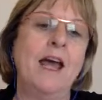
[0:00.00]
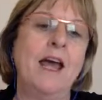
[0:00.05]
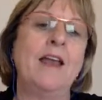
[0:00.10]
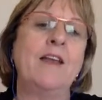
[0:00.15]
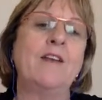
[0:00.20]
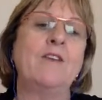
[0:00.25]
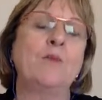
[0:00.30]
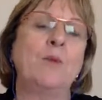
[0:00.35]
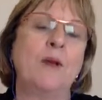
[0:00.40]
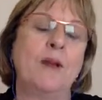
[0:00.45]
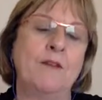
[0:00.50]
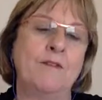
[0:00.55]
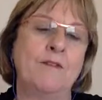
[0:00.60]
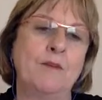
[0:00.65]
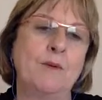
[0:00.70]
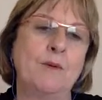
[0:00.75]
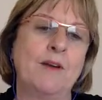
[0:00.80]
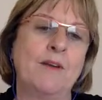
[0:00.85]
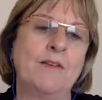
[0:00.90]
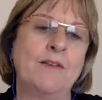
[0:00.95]
and it's what
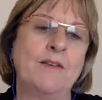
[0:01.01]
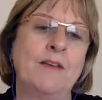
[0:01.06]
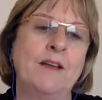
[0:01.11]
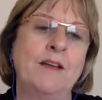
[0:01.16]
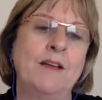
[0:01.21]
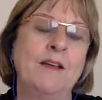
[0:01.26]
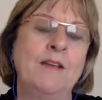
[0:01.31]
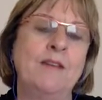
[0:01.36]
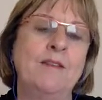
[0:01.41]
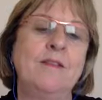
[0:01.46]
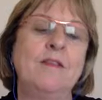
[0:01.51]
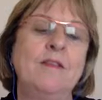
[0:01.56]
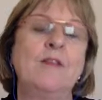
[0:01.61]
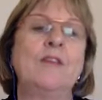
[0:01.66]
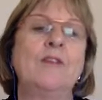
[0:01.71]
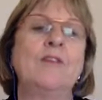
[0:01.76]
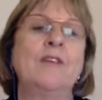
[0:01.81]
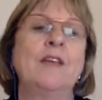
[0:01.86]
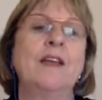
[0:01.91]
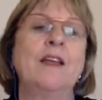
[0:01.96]
everyone sees. Your
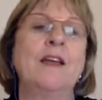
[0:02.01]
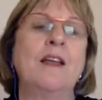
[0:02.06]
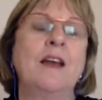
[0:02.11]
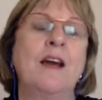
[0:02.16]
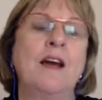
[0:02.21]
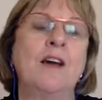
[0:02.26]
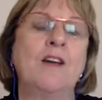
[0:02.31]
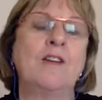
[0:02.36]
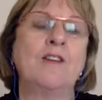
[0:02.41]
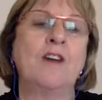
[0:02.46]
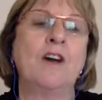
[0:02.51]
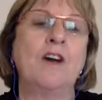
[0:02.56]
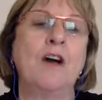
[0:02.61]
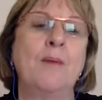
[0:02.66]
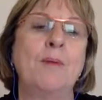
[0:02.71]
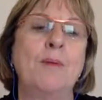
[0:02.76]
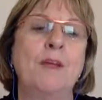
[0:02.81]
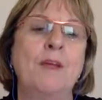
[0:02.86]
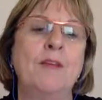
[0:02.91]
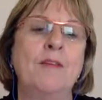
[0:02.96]
second archetype
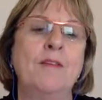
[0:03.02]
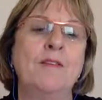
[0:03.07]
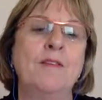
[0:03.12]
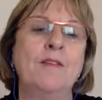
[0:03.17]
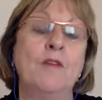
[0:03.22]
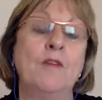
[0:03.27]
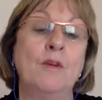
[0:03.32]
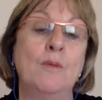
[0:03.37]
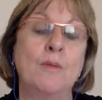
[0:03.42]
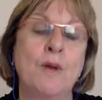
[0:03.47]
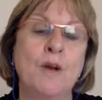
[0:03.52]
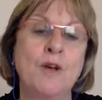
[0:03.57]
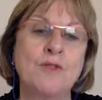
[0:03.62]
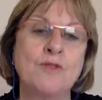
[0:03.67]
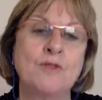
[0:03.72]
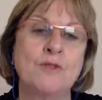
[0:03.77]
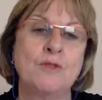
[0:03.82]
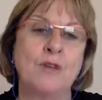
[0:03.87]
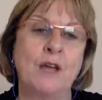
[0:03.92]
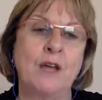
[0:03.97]
is your
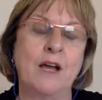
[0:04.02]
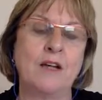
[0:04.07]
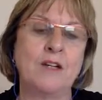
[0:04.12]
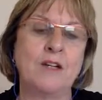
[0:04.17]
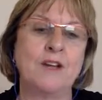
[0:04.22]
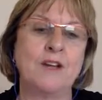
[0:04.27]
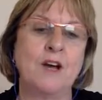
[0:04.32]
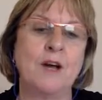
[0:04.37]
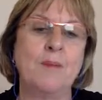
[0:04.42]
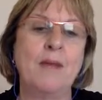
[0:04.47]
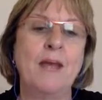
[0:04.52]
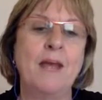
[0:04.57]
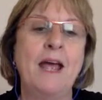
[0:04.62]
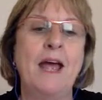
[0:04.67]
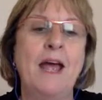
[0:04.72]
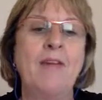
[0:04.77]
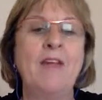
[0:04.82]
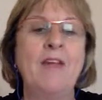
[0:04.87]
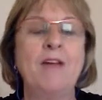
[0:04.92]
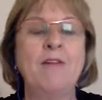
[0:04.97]
emotional archetype,
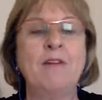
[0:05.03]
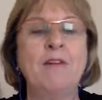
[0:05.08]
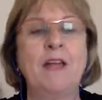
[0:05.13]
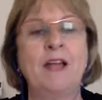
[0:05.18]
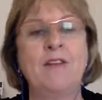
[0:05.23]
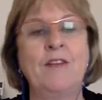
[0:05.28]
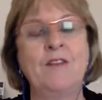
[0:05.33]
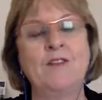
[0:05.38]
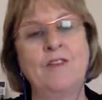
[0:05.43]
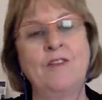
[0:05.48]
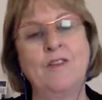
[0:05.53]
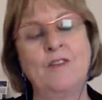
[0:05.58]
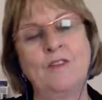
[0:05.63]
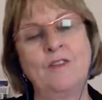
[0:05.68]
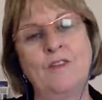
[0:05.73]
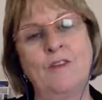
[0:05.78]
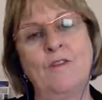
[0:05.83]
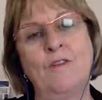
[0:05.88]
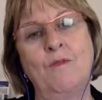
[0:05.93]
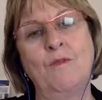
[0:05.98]
and that relates to your
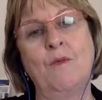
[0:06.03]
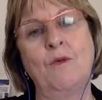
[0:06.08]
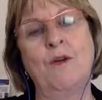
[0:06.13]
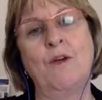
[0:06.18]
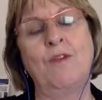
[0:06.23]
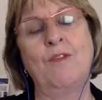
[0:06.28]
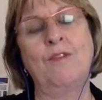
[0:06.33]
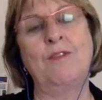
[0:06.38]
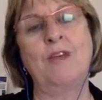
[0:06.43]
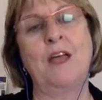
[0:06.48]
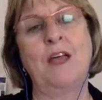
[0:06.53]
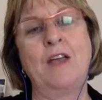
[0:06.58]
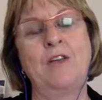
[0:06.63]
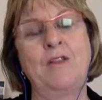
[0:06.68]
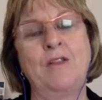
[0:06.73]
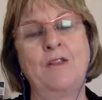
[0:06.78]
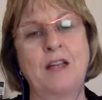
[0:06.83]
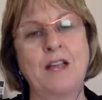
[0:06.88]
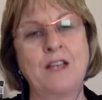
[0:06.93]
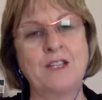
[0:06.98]
self-worth and
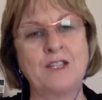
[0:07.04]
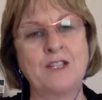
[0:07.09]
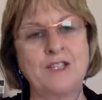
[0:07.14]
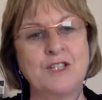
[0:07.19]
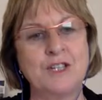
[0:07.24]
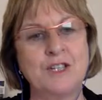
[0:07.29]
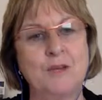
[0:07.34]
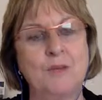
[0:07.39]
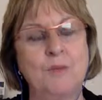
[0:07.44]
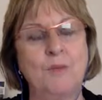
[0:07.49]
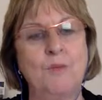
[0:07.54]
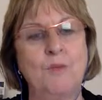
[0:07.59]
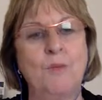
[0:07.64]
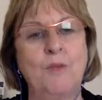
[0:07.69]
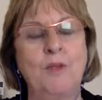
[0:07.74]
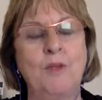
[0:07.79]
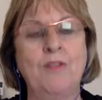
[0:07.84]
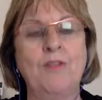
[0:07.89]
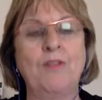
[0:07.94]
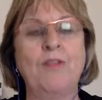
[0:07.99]
your relationship
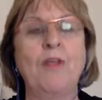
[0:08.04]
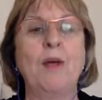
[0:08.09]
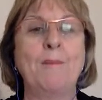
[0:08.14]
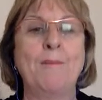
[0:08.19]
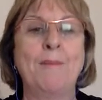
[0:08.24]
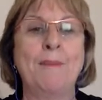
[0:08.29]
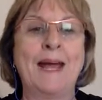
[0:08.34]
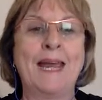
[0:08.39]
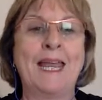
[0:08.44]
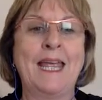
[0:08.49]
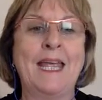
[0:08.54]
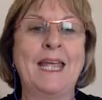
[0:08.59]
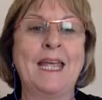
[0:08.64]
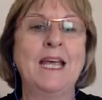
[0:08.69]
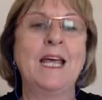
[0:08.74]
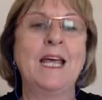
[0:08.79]
with money.